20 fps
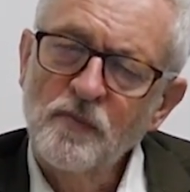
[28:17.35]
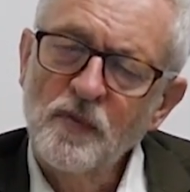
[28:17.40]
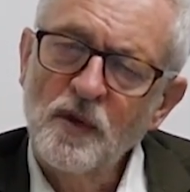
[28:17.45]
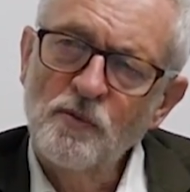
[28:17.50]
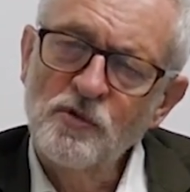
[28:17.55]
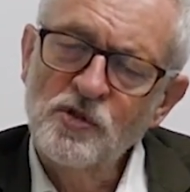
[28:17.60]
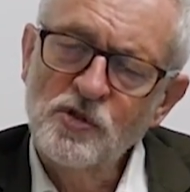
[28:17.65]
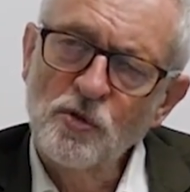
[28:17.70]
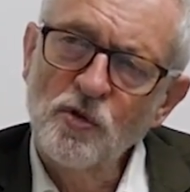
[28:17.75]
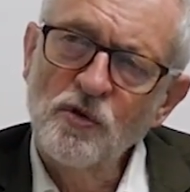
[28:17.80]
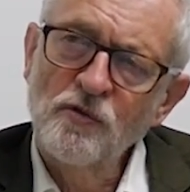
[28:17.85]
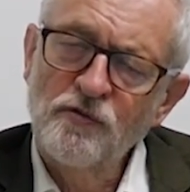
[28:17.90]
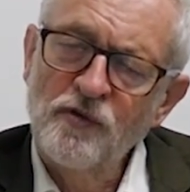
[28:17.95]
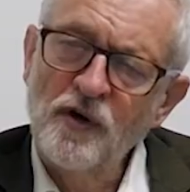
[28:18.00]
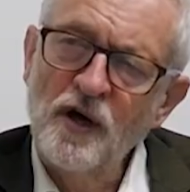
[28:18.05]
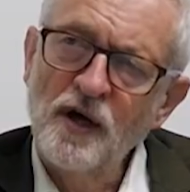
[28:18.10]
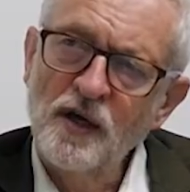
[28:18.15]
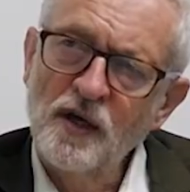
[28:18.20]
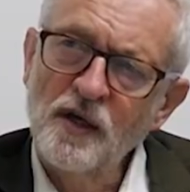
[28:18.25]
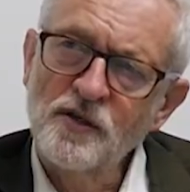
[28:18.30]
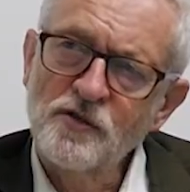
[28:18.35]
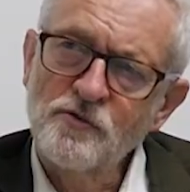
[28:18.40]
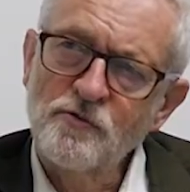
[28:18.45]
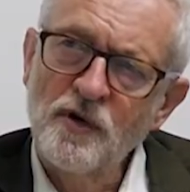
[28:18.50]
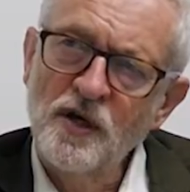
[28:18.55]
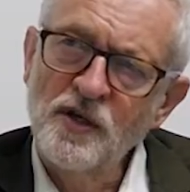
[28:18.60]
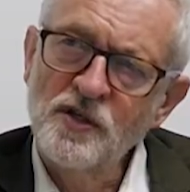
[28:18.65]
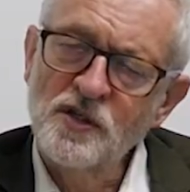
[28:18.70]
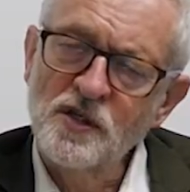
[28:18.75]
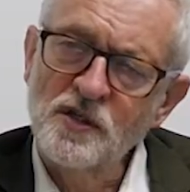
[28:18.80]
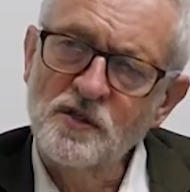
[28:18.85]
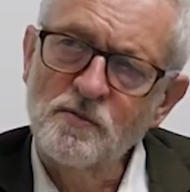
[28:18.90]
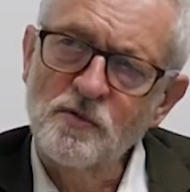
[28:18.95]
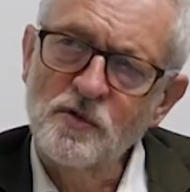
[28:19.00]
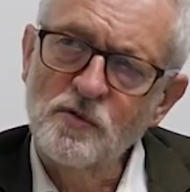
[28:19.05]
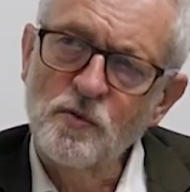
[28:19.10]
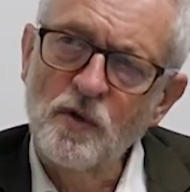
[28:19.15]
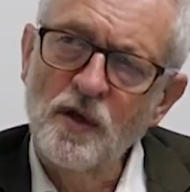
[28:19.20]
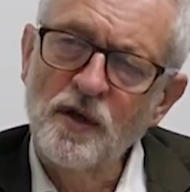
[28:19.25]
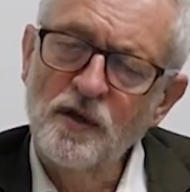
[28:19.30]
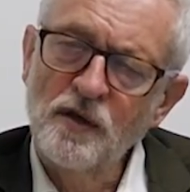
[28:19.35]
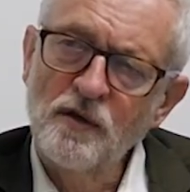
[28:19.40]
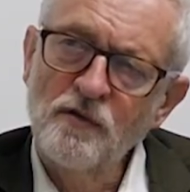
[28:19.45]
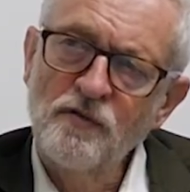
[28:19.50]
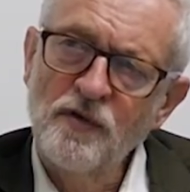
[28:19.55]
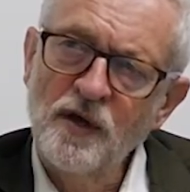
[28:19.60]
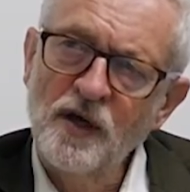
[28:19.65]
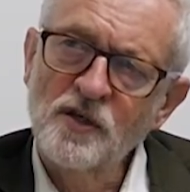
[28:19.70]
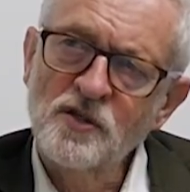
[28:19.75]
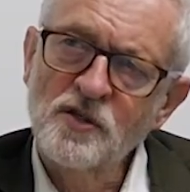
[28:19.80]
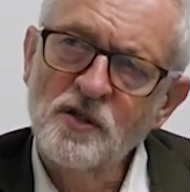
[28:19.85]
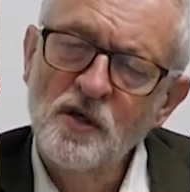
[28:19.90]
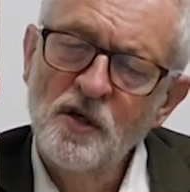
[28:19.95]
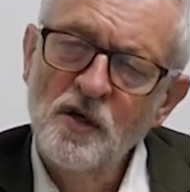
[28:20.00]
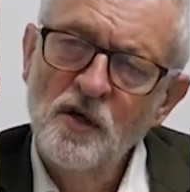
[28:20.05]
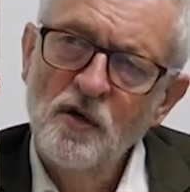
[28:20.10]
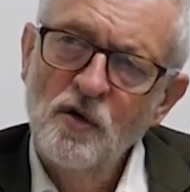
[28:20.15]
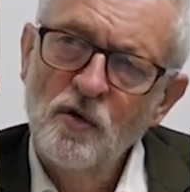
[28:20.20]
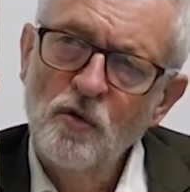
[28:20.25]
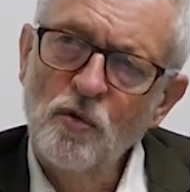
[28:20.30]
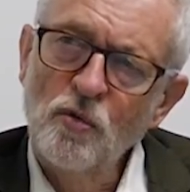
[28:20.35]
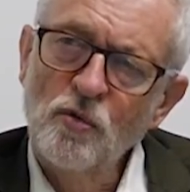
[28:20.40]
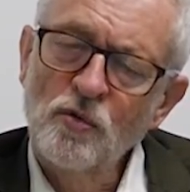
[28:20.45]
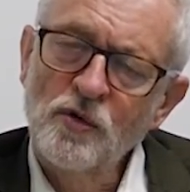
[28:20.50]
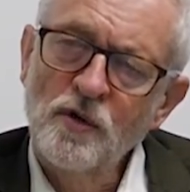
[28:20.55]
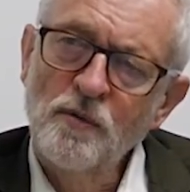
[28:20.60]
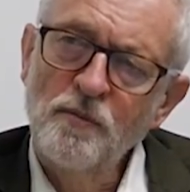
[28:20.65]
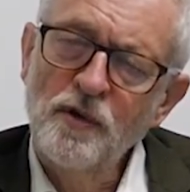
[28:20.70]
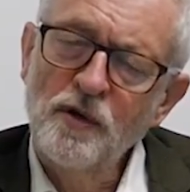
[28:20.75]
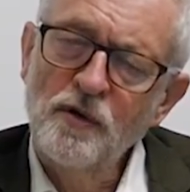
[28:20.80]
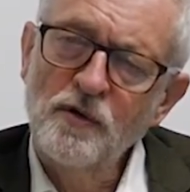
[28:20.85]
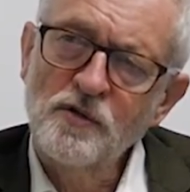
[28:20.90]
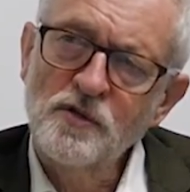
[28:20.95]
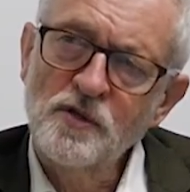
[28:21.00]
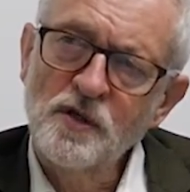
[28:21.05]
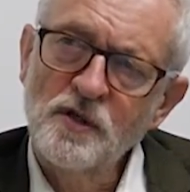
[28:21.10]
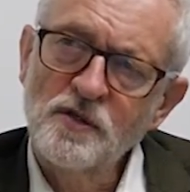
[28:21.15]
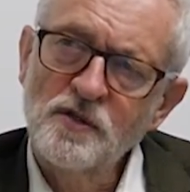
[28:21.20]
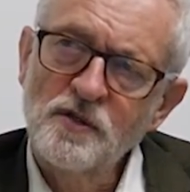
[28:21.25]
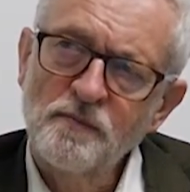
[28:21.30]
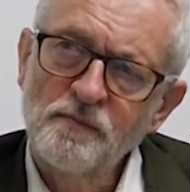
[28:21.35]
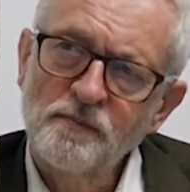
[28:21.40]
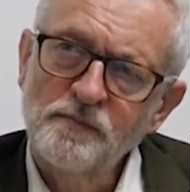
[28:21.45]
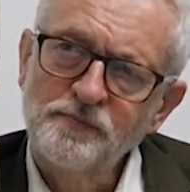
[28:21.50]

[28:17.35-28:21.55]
We saw the fight against racism as one that affects all communities.